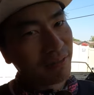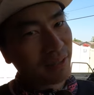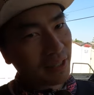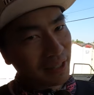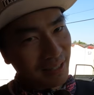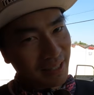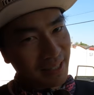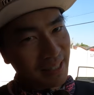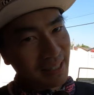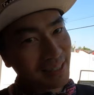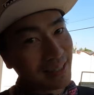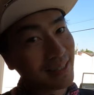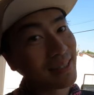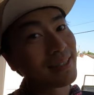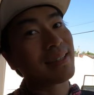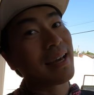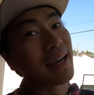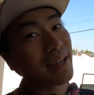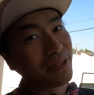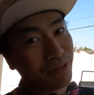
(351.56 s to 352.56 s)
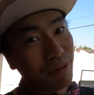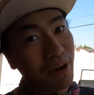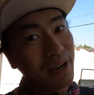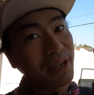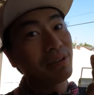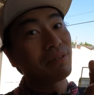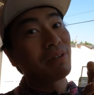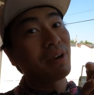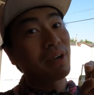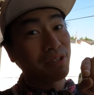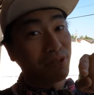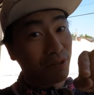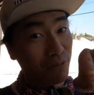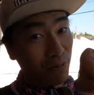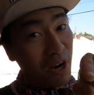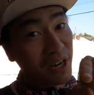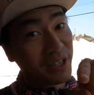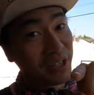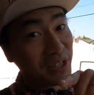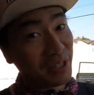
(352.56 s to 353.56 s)
of our things. That's why you guys are
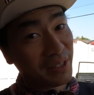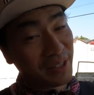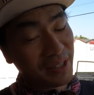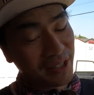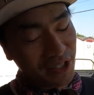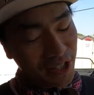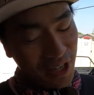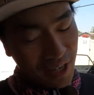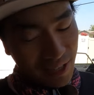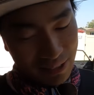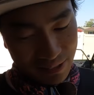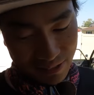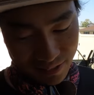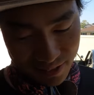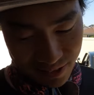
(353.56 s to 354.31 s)
watching this channel